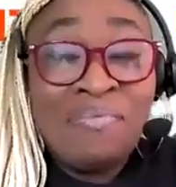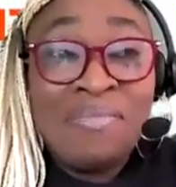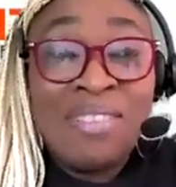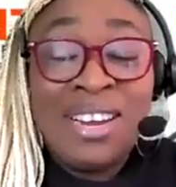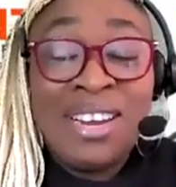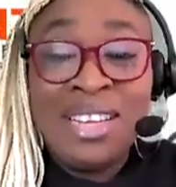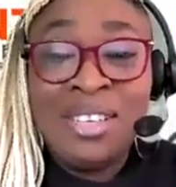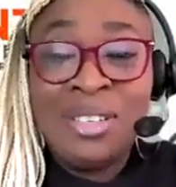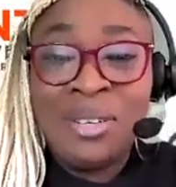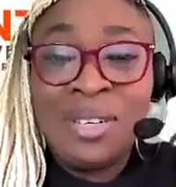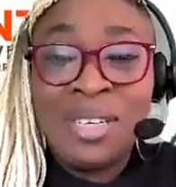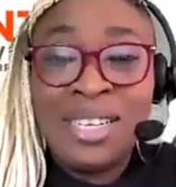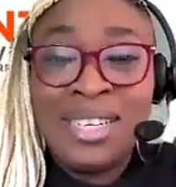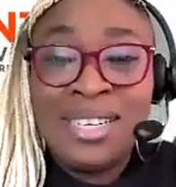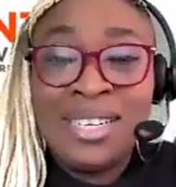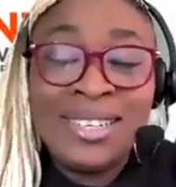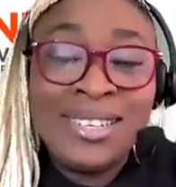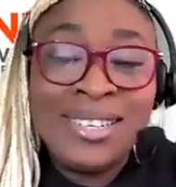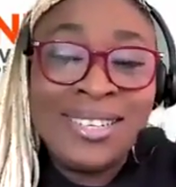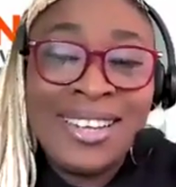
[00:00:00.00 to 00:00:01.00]
later on
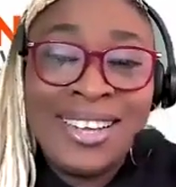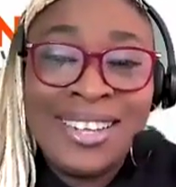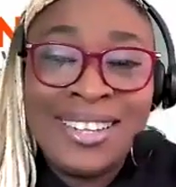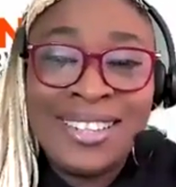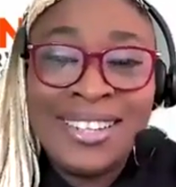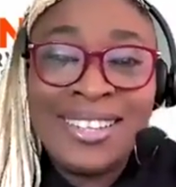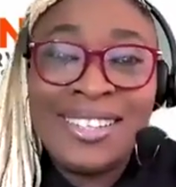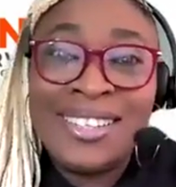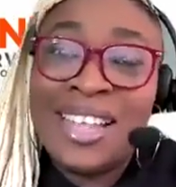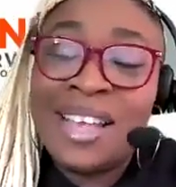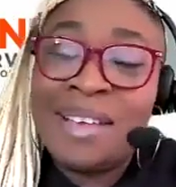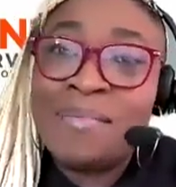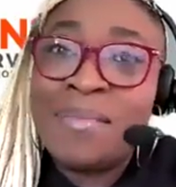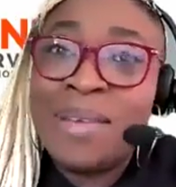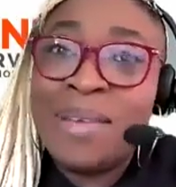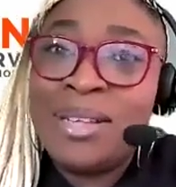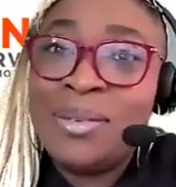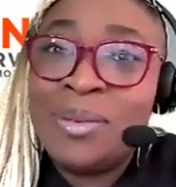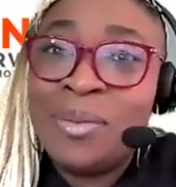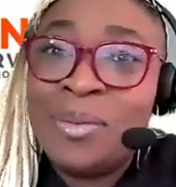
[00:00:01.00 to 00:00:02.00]
in the
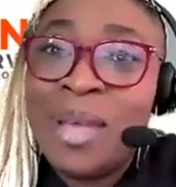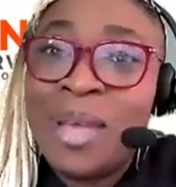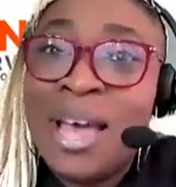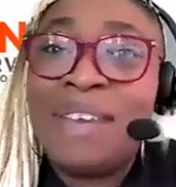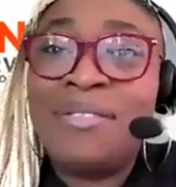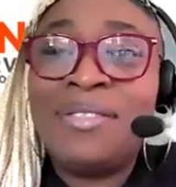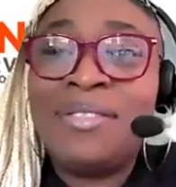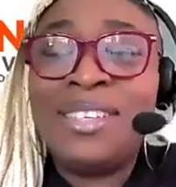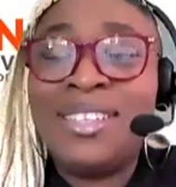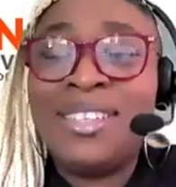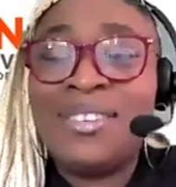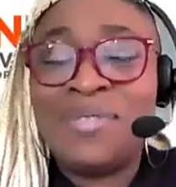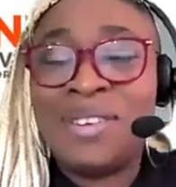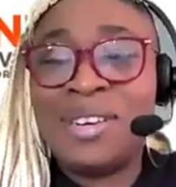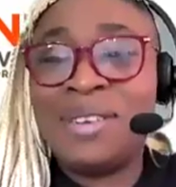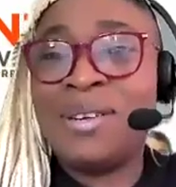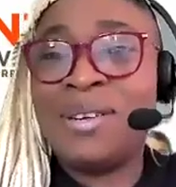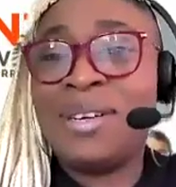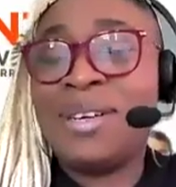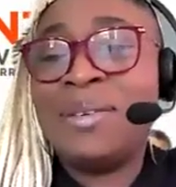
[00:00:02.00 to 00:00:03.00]
segment, we'll be having
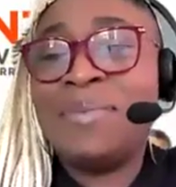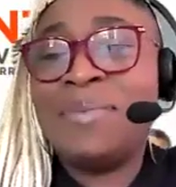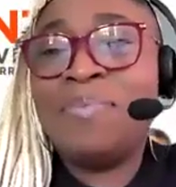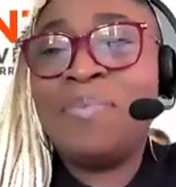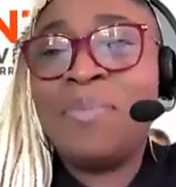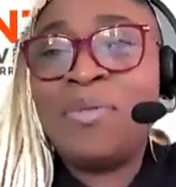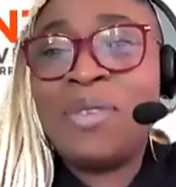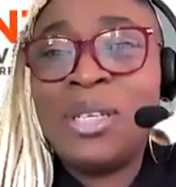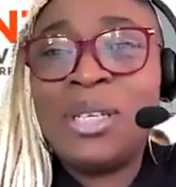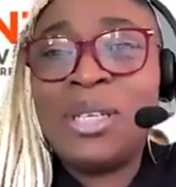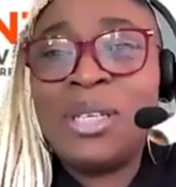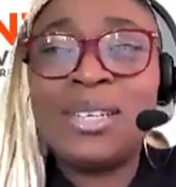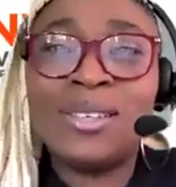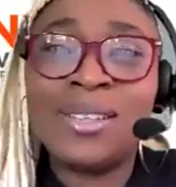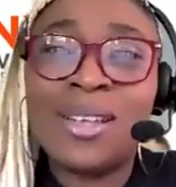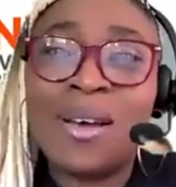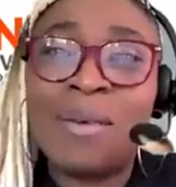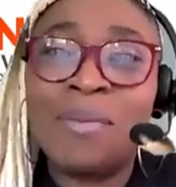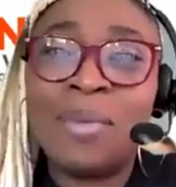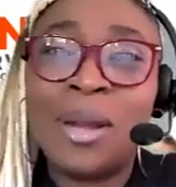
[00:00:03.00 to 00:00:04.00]
different
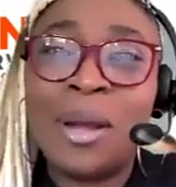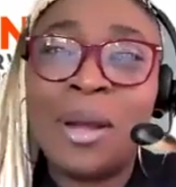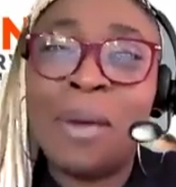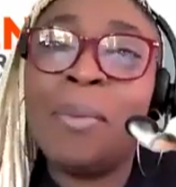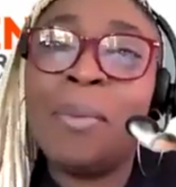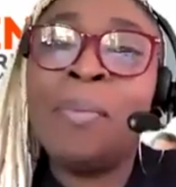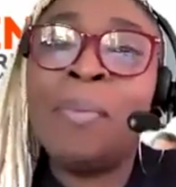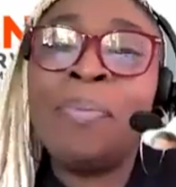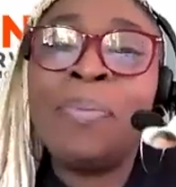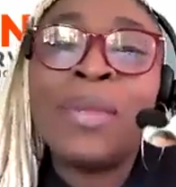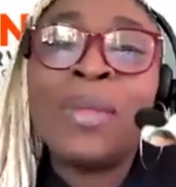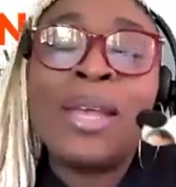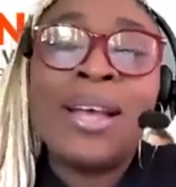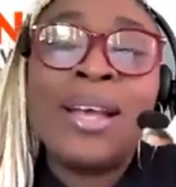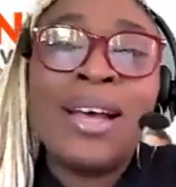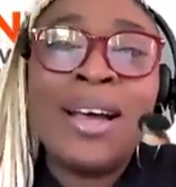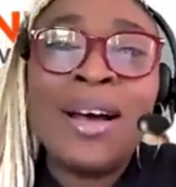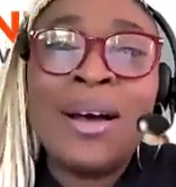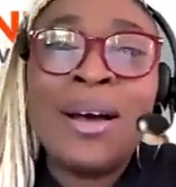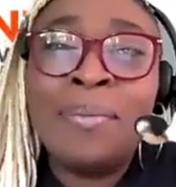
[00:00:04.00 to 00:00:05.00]
professionals coming up
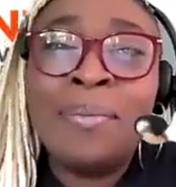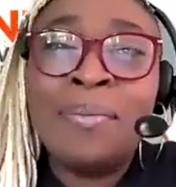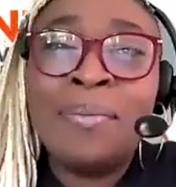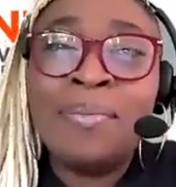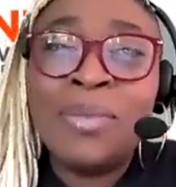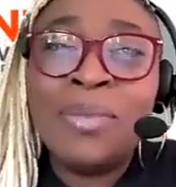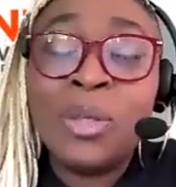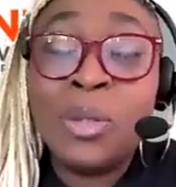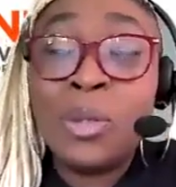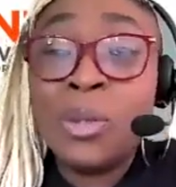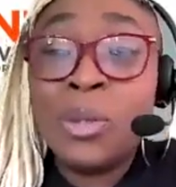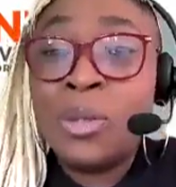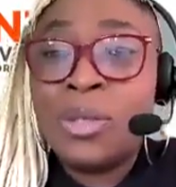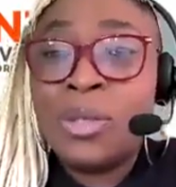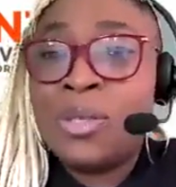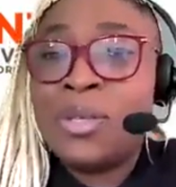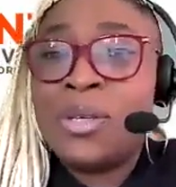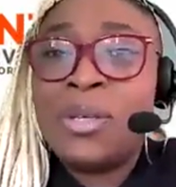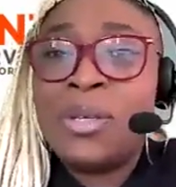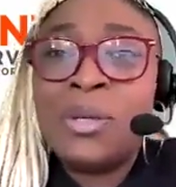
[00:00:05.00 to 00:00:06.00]
to talk
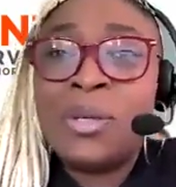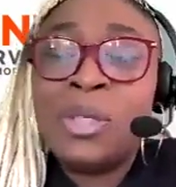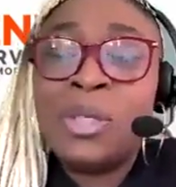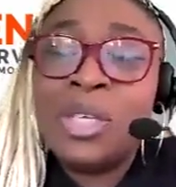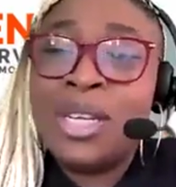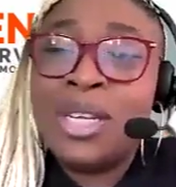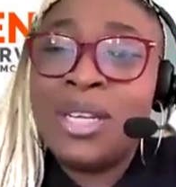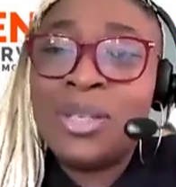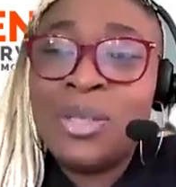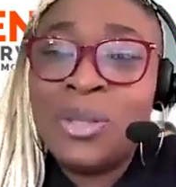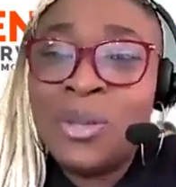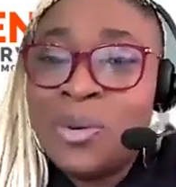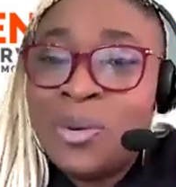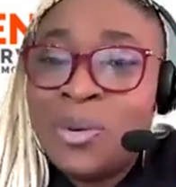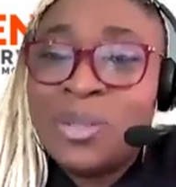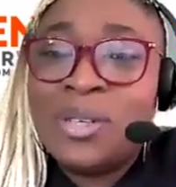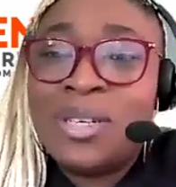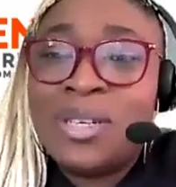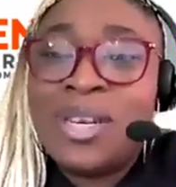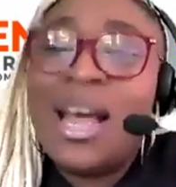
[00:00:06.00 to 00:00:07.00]
to, share their
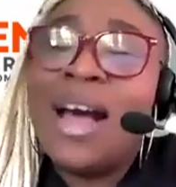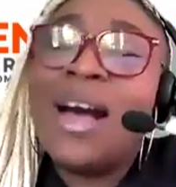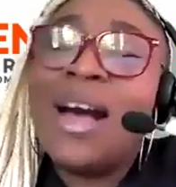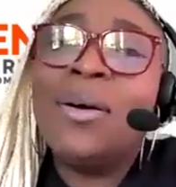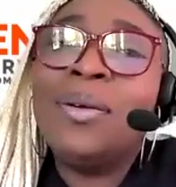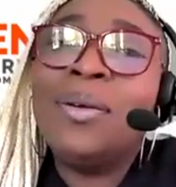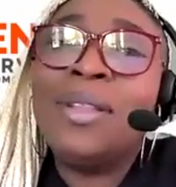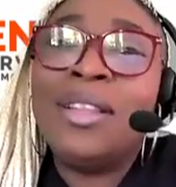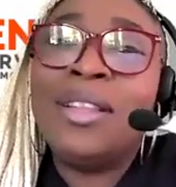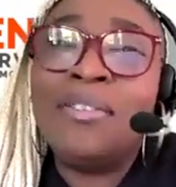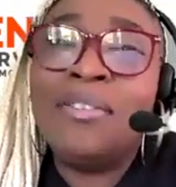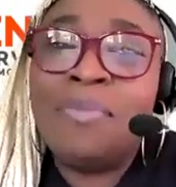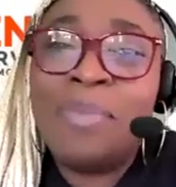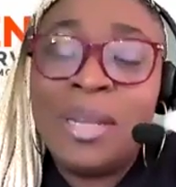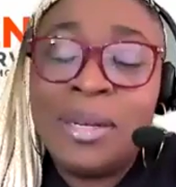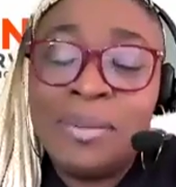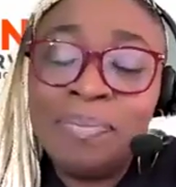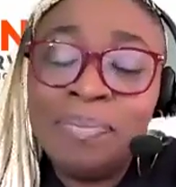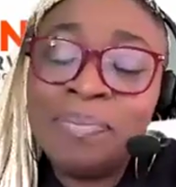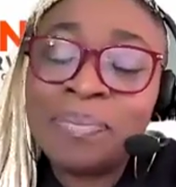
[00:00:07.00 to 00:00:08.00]
stories and how they've
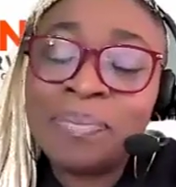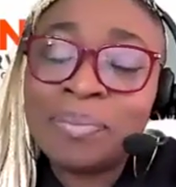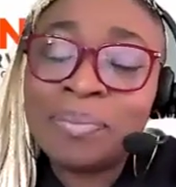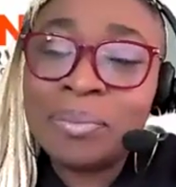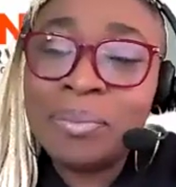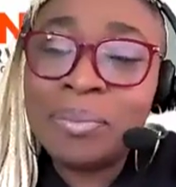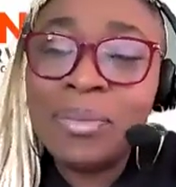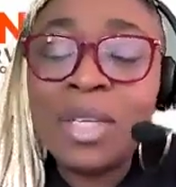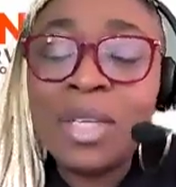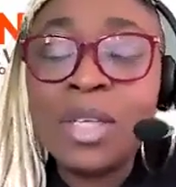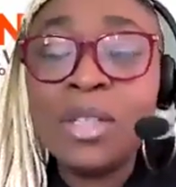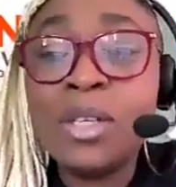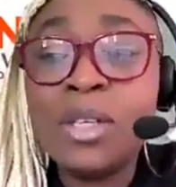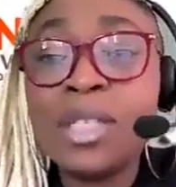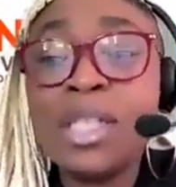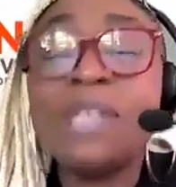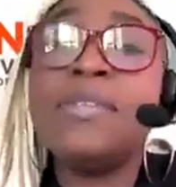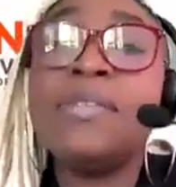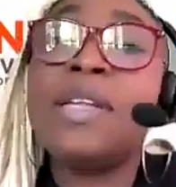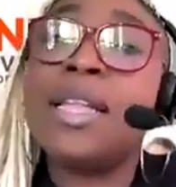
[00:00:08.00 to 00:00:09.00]
been
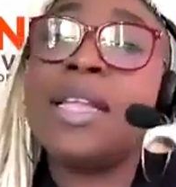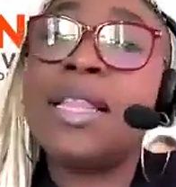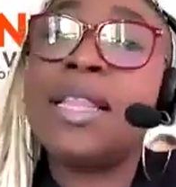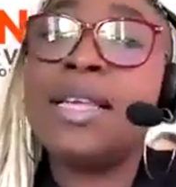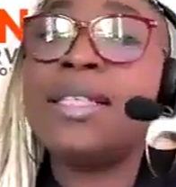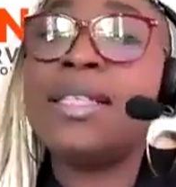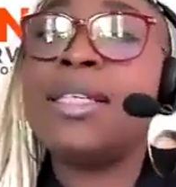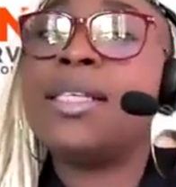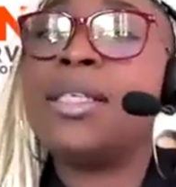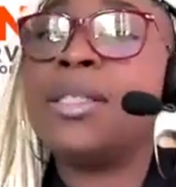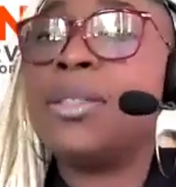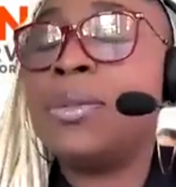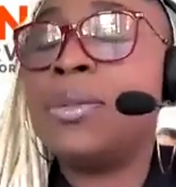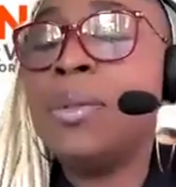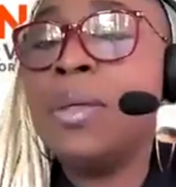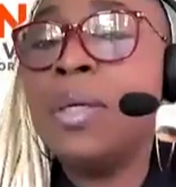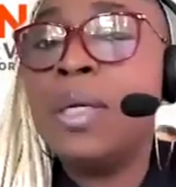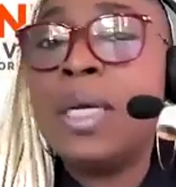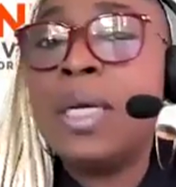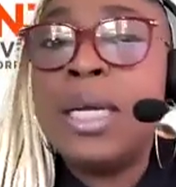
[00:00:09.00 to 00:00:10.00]
successful in the things that they do.